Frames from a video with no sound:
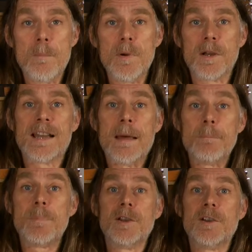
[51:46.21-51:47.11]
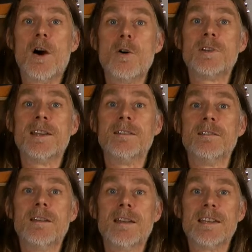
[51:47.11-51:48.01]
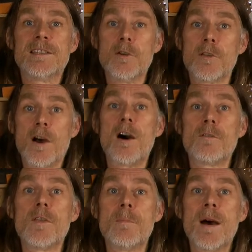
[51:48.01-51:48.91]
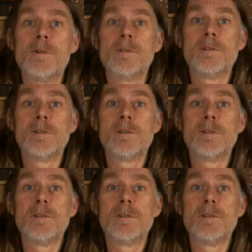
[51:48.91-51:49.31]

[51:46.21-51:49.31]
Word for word: but clamping and holding is the other half of the battle.